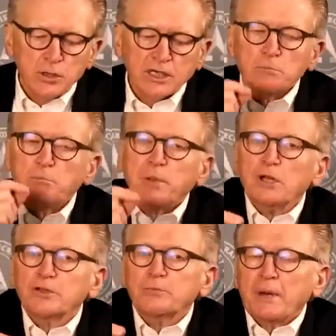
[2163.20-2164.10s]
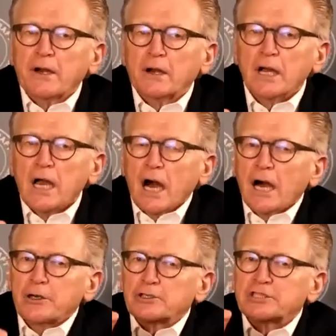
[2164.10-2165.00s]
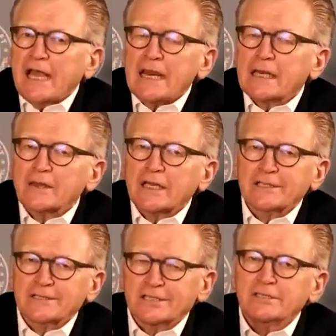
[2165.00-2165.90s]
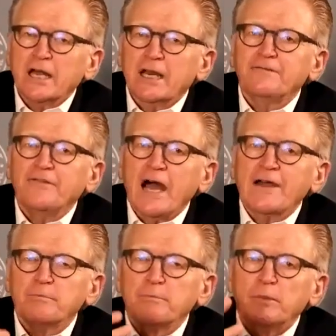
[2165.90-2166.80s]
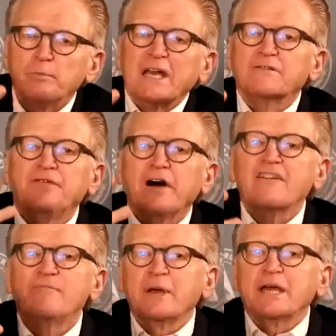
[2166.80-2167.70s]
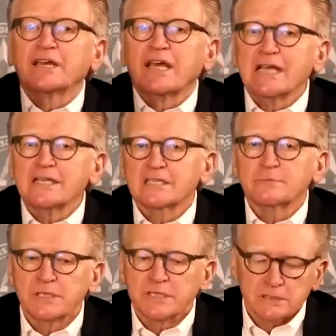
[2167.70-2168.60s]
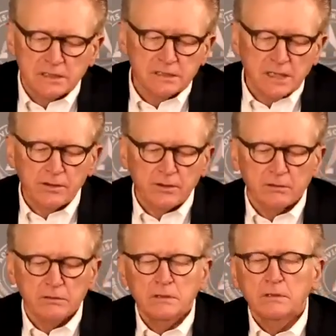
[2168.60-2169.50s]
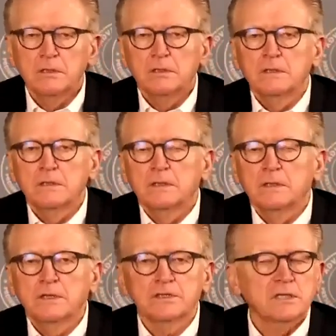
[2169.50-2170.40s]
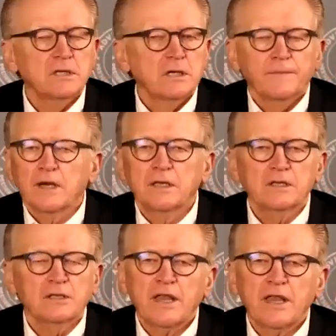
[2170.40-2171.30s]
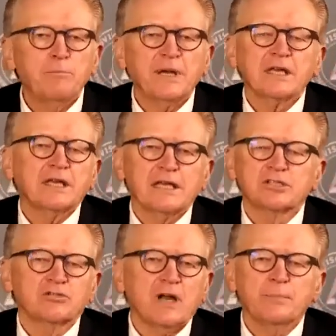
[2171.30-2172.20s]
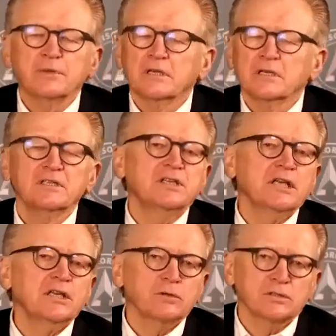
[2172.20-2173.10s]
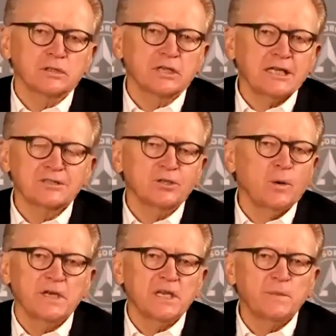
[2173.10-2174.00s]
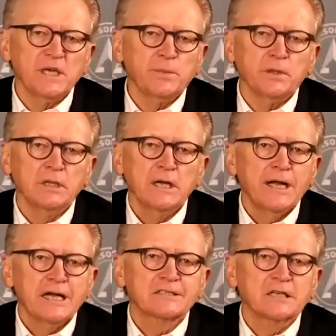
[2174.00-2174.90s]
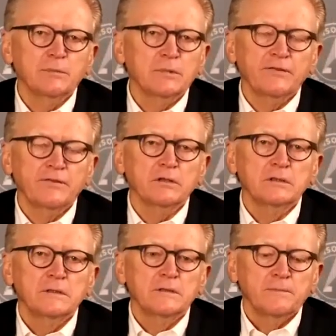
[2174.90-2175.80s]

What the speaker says: You can build better, understanding that this is not a five big cases business neither. There's that big case trap continues to get so many people at some level.